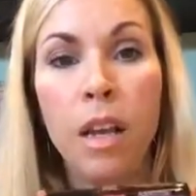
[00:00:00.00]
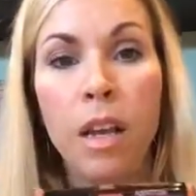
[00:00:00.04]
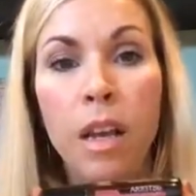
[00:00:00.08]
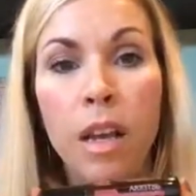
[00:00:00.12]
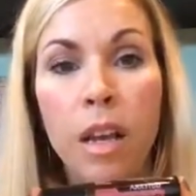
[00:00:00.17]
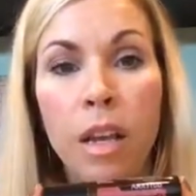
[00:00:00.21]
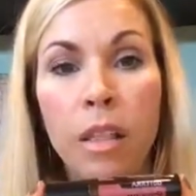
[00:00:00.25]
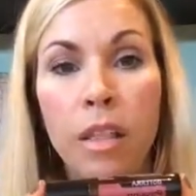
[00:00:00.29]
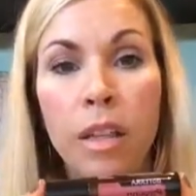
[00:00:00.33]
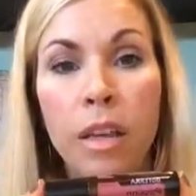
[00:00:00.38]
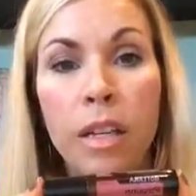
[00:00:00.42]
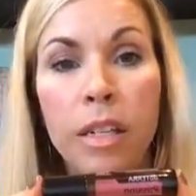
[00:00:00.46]

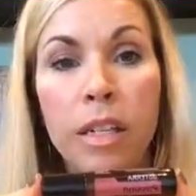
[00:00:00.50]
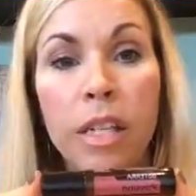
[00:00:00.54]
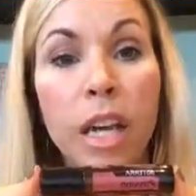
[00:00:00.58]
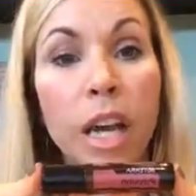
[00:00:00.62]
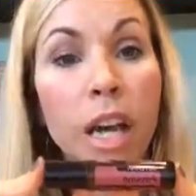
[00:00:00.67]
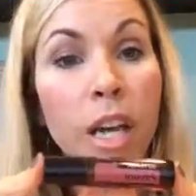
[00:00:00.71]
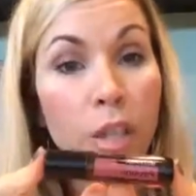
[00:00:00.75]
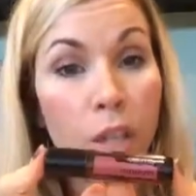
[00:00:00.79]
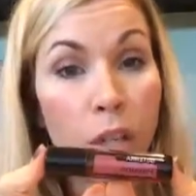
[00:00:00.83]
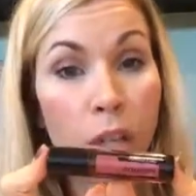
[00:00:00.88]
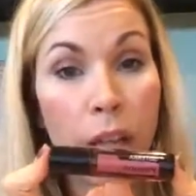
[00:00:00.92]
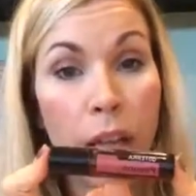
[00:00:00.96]
the
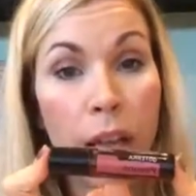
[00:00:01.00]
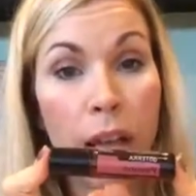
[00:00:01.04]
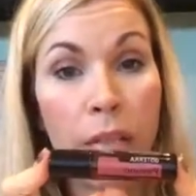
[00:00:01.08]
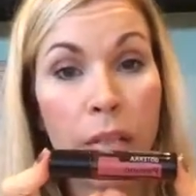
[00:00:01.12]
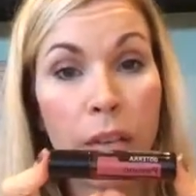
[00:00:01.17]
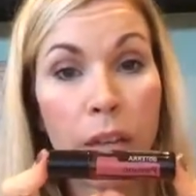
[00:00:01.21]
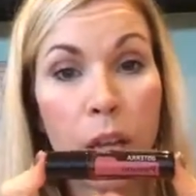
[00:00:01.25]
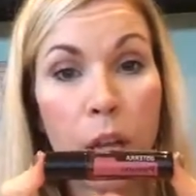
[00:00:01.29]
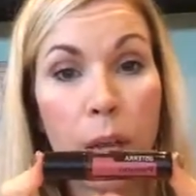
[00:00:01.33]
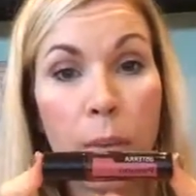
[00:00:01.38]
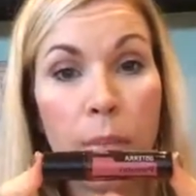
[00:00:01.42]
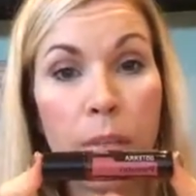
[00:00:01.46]
touch line
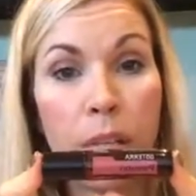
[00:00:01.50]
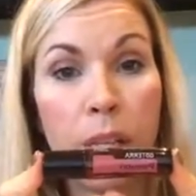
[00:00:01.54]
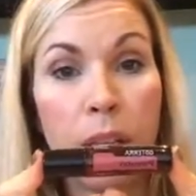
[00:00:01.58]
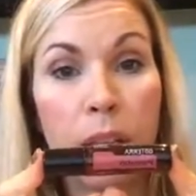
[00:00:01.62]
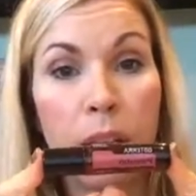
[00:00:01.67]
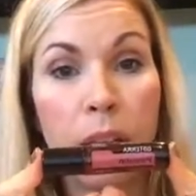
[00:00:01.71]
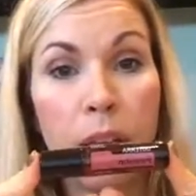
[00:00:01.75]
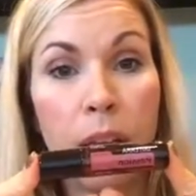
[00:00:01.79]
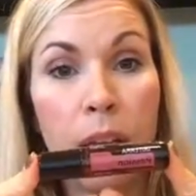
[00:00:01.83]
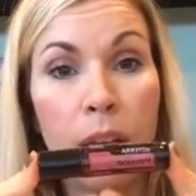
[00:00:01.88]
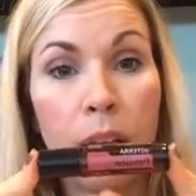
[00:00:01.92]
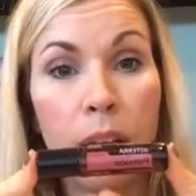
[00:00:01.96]
that comes in
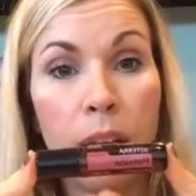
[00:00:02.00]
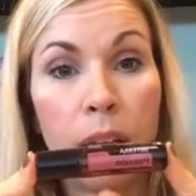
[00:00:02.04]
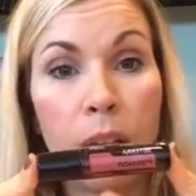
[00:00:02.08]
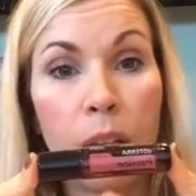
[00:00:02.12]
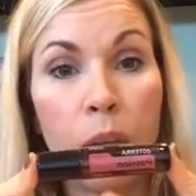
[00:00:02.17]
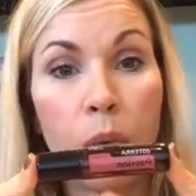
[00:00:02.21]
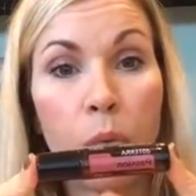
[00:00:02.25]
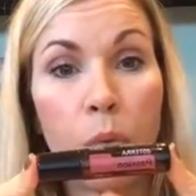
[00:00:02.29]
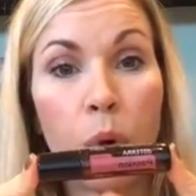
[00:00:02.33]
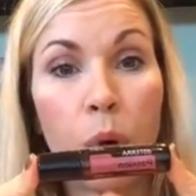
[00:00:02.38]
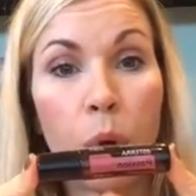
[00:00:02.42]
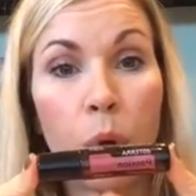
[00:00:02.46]

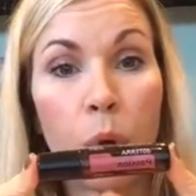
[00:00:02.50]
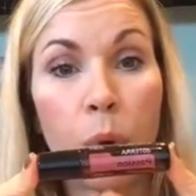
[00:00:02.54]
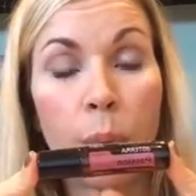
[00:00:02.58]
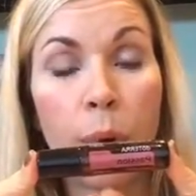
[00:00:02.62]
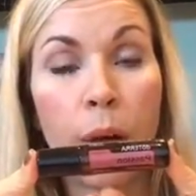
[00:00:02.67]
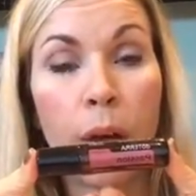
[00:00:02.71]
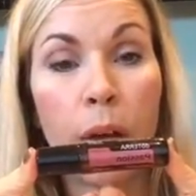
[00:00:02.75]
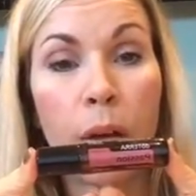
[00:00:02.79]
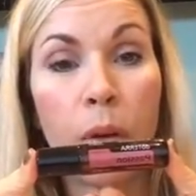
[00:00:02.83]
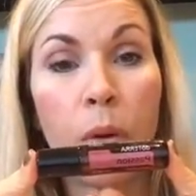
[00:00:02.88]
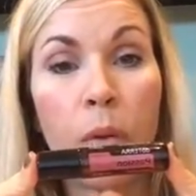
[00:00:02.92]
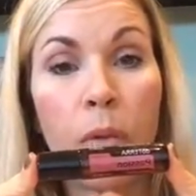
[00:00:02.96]
the roller
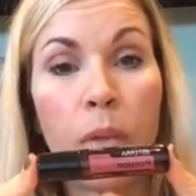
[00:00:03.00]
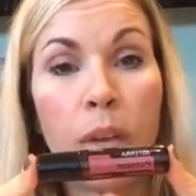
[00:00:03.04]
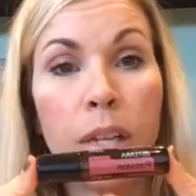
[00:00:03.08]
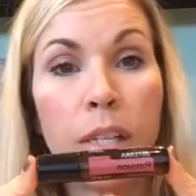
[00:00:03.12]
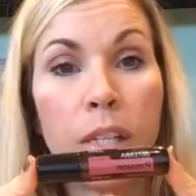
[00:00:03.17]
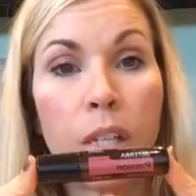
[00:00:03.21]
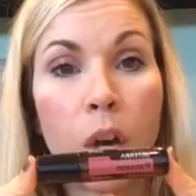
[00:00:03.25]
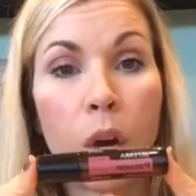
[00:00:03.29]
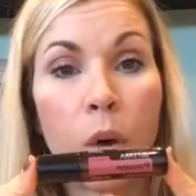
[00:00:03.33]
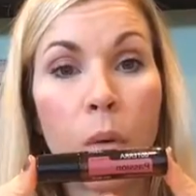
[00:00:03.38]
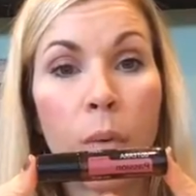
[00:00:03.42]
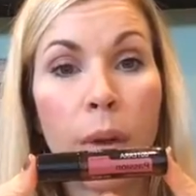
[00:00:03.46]
bottle
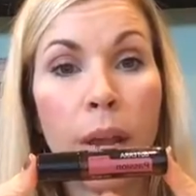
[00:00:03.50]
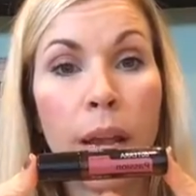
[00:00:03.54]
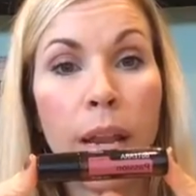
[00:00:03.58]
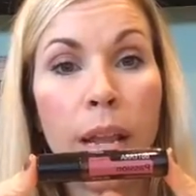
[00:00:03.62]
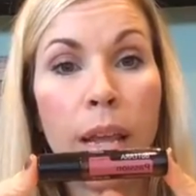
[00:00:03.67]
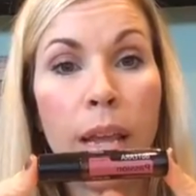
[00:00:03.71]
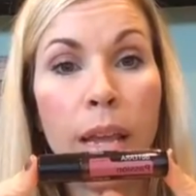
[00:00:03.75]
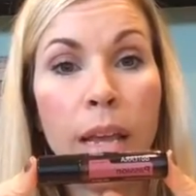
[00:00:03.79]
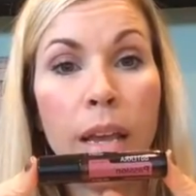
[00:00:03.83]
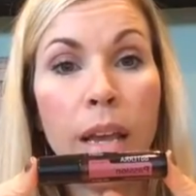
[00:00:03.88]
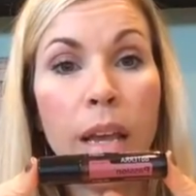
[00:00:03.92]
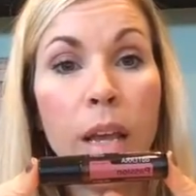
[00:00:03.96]
that's
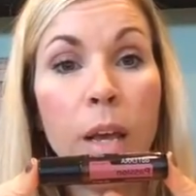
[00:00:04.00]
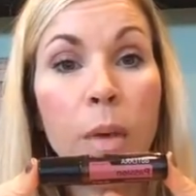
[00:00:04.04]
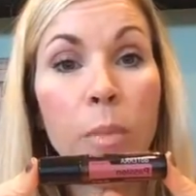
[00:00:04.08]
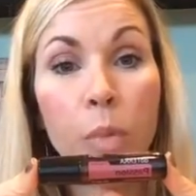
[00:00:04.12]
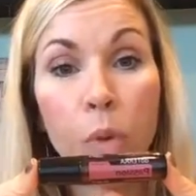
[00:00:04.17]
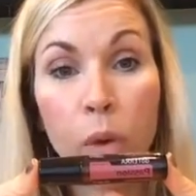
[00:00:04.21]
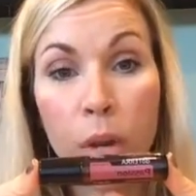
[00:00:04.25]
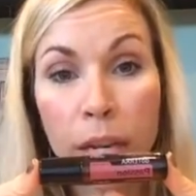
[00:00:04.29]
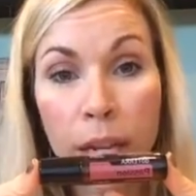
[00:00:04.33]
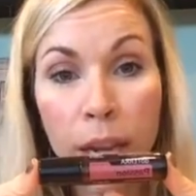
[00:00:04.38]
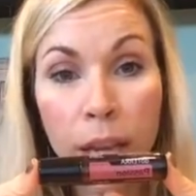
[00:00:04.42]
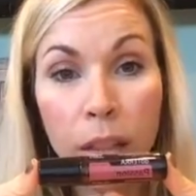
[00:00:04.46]
already
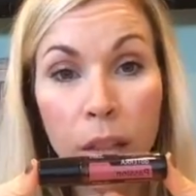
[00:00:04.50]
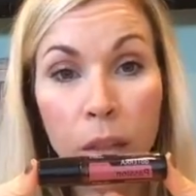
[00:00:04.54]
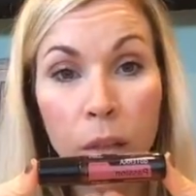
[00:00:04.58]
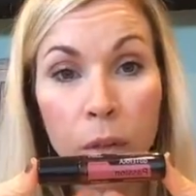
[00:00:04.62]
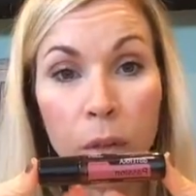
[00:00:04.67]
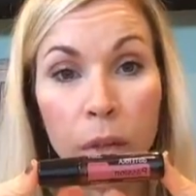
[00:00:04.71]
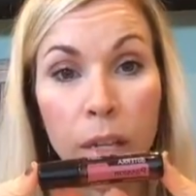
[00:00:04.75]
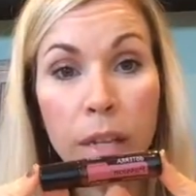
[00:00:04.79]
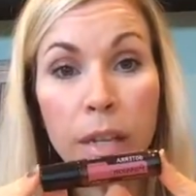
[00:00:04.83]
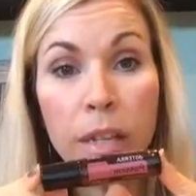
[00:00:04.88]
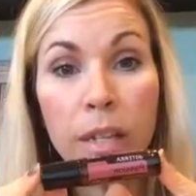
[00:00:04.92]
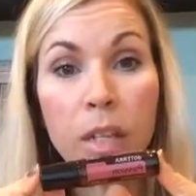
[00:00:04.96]

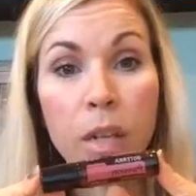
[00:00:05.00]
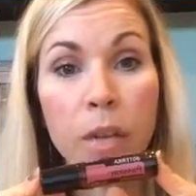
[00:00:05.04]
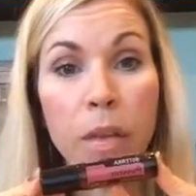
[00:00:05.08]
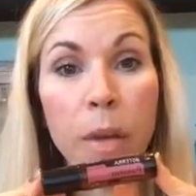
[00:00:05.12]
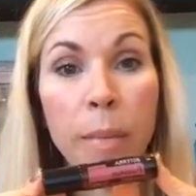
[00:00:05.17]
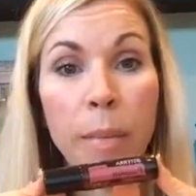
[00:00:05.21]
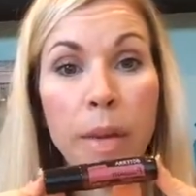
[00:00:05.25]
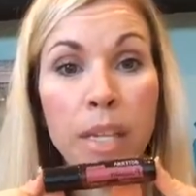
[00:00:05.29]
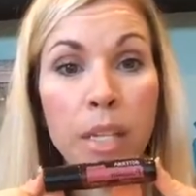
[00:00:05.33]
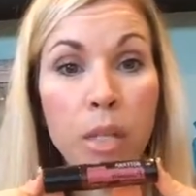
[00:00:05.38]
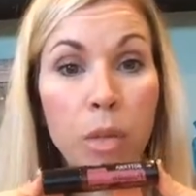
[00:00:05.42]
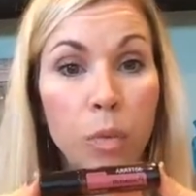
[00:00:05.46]
pre-diluted, so that
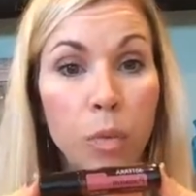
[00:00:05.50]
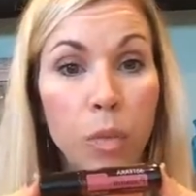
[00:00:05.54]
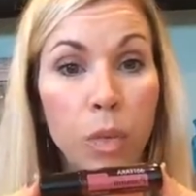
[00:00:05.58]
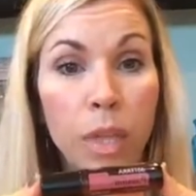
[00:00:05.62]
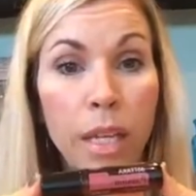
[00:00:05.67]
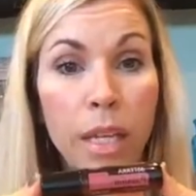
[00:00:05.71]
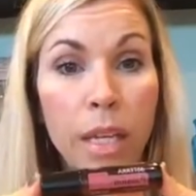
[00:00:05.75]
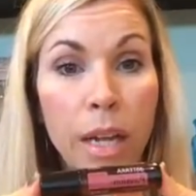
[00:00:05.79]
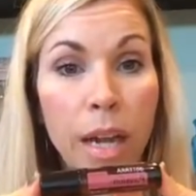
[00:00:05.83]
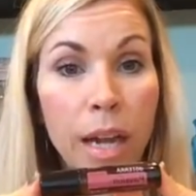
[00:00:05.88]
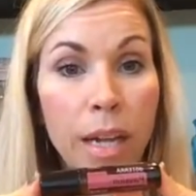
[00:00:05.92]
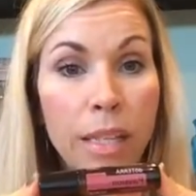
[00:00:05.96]
makes it
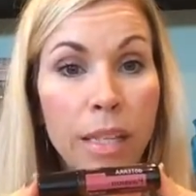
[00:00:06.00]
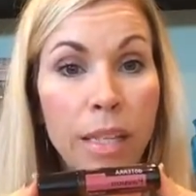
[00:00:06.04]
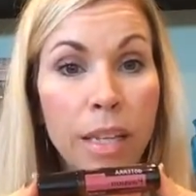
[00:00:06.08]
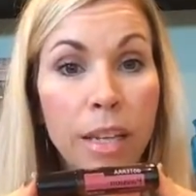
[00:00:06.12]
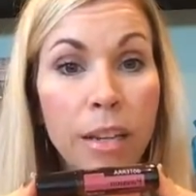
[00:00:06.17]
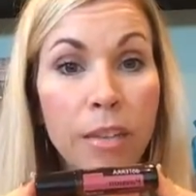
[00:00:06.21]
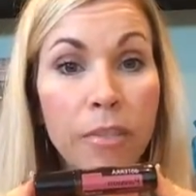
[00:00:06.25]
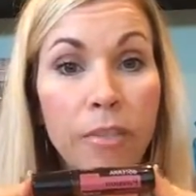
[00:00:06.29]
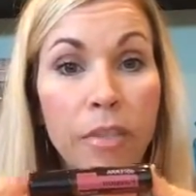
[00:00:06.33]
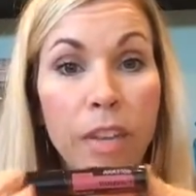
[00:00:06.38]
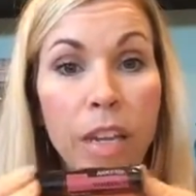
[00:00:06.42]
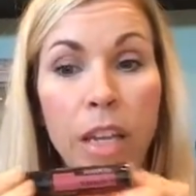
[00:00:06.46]
really nice and
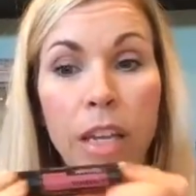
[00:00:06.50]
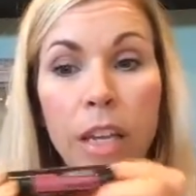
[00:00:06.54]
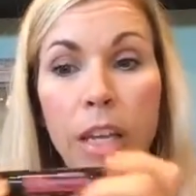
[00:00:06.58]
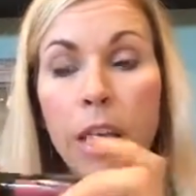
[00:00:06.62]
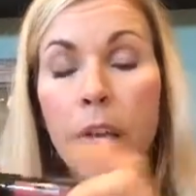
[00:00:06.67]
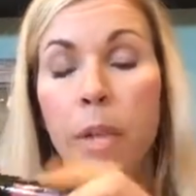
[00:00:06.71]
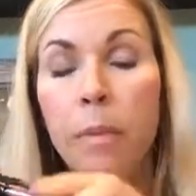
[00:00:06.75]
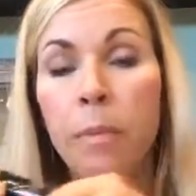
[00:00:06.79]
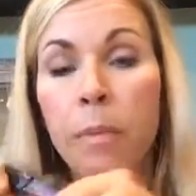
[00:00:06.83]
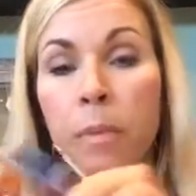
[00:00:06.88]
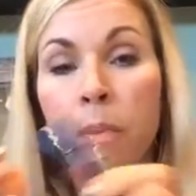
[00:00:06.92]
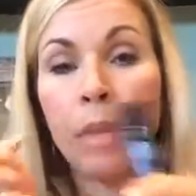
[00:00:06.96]

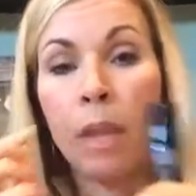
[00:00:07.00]
convenient.